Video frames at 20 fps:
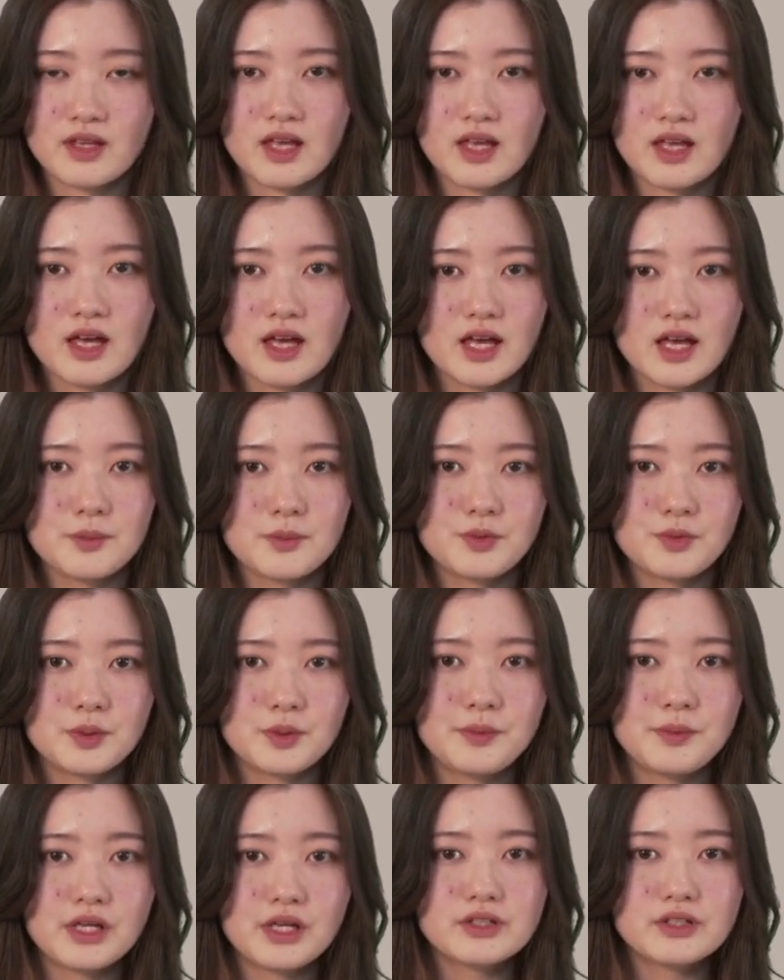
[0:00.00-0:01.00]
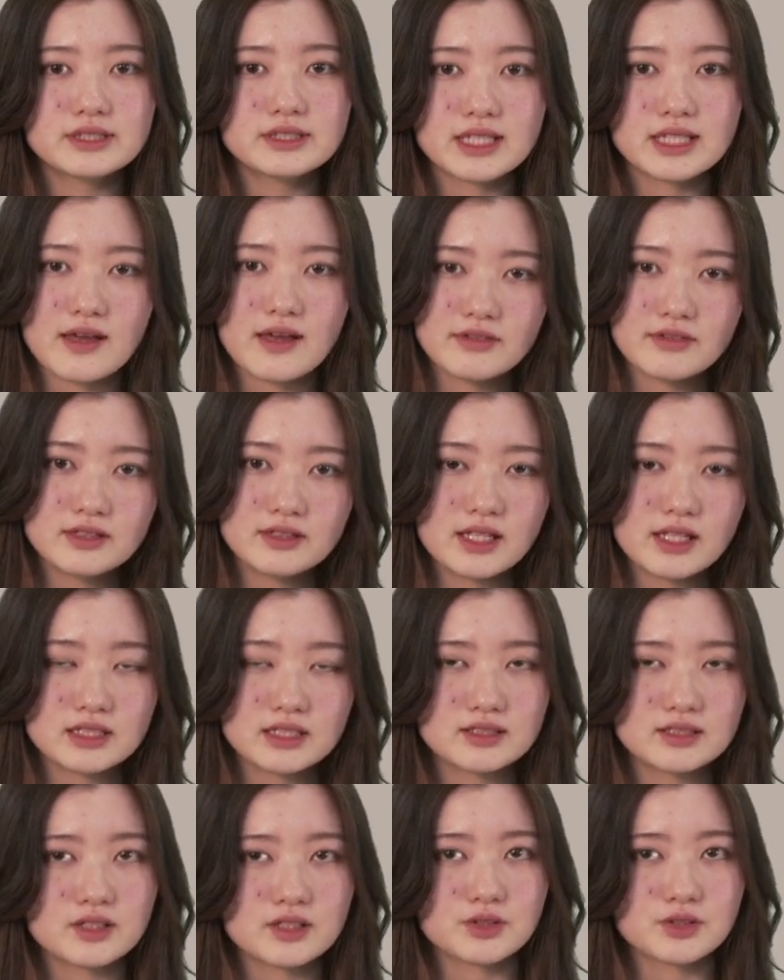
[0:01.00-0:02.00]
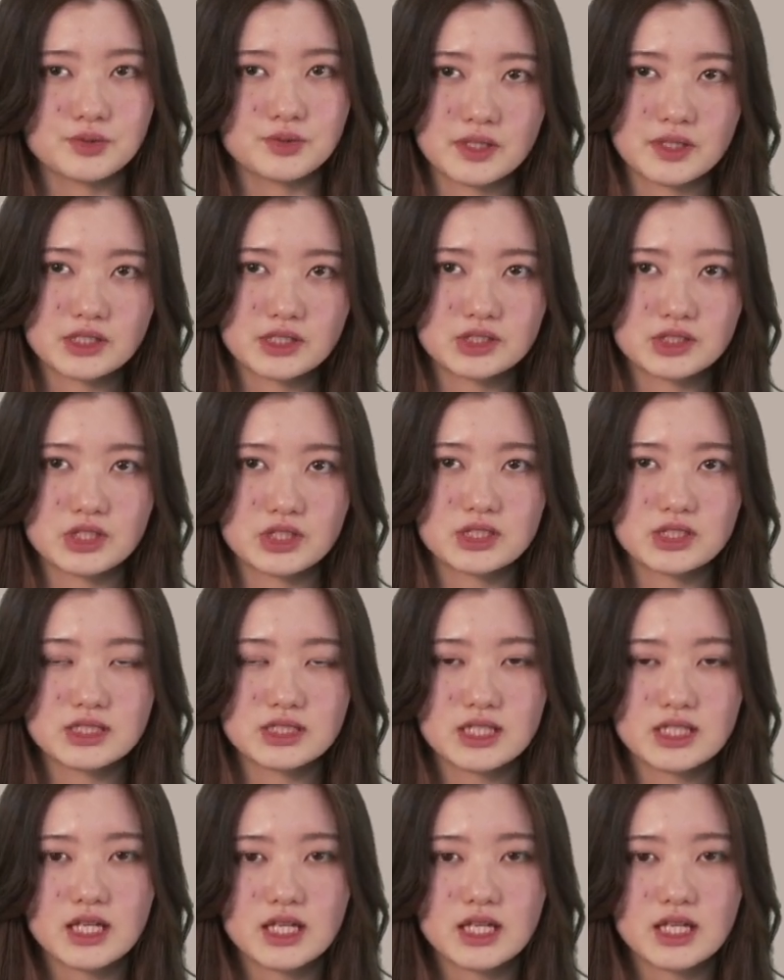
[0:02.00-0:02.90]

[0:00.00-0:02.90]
I prepared 7 yes-no questions,